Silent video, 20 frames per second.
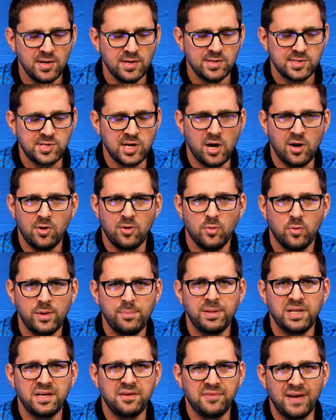So we
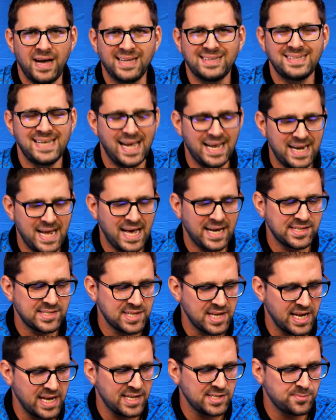believe a ten X
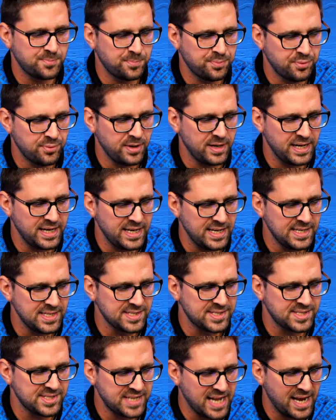is pretty
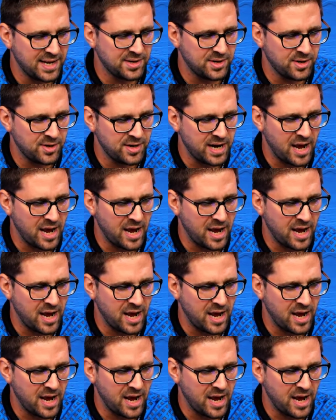standard,